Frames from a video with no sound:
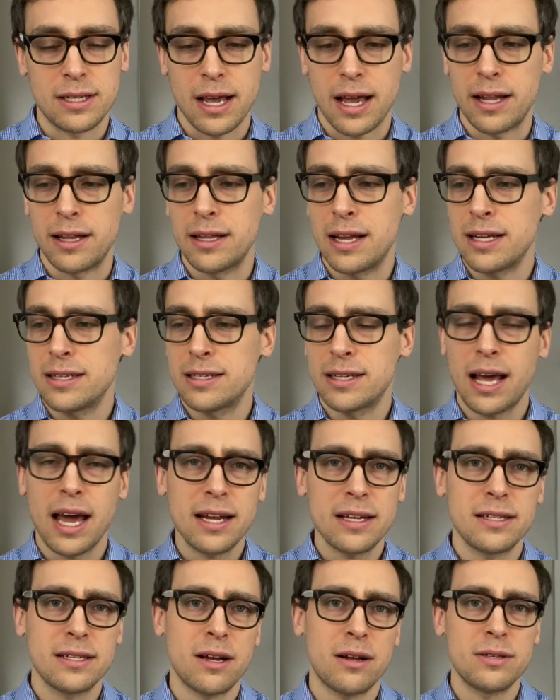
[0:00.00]
and that
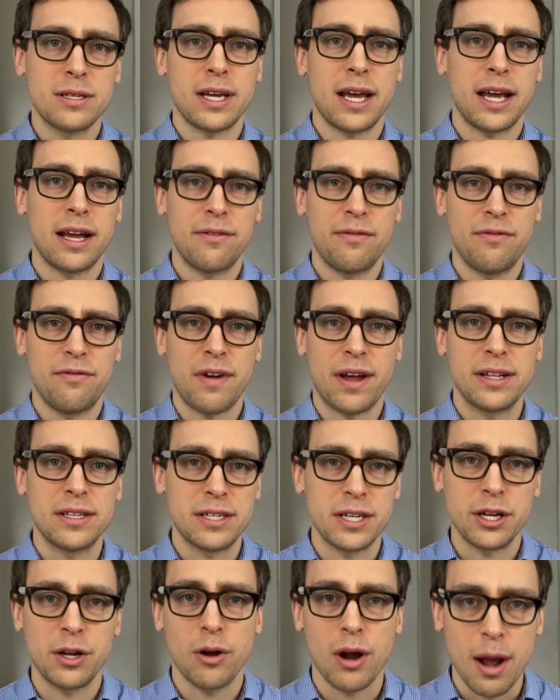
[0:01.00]
kind of sounds like
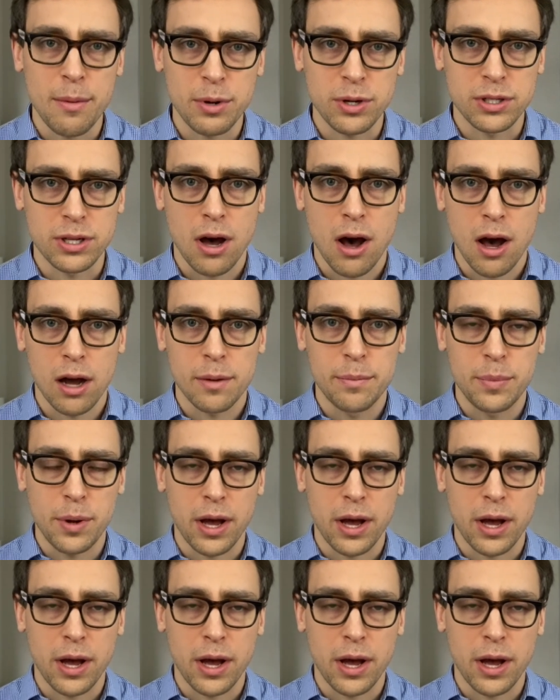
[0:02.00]
fancy grammar talk,